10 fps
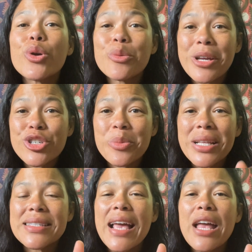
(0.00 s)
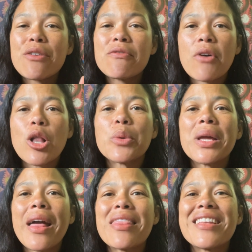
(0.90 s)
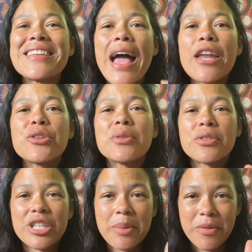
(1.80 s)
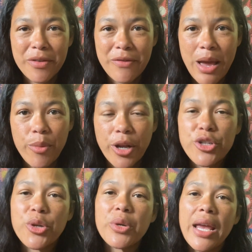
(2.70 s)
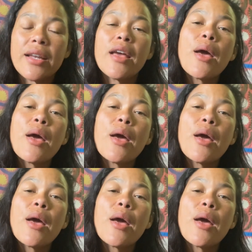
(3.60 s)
own measurements and following the natural shape of the fabric to create